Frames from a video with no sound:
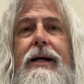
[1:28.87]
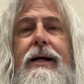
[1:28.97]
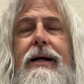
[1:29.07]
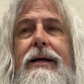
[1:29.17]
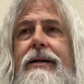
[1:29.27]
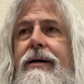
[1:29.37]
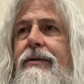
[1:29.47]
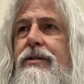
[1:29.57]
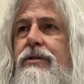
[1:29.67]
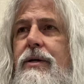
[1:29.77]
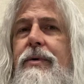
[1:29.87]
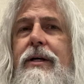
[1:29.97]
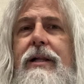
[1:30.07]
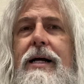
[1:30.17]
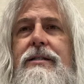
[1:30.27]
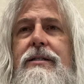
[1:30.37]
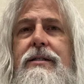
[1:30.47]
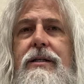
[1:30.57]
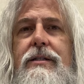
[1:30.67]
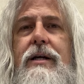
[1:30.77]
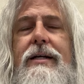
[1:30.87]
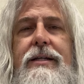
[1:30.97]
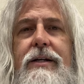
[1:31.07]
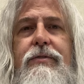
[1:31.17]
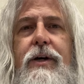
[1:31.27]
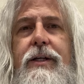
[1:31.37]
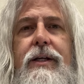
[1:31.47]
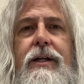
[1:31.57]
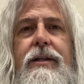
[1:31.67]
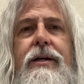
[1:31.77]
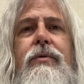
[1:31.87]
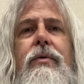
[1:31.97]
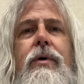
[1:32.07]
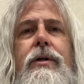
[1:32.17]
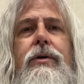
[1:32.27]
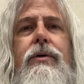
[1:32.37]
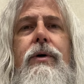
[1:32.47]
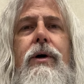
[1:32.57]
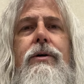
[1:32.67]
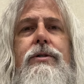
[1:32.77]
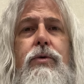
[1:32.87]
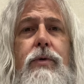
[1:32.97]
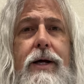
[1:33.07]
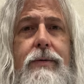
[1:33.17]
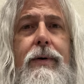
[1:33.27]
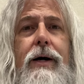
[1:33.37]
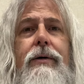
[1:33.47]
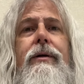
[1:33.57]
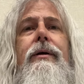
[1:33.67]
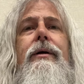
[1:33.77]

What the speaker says: And so some of the class is identifying it, and then we want to also write about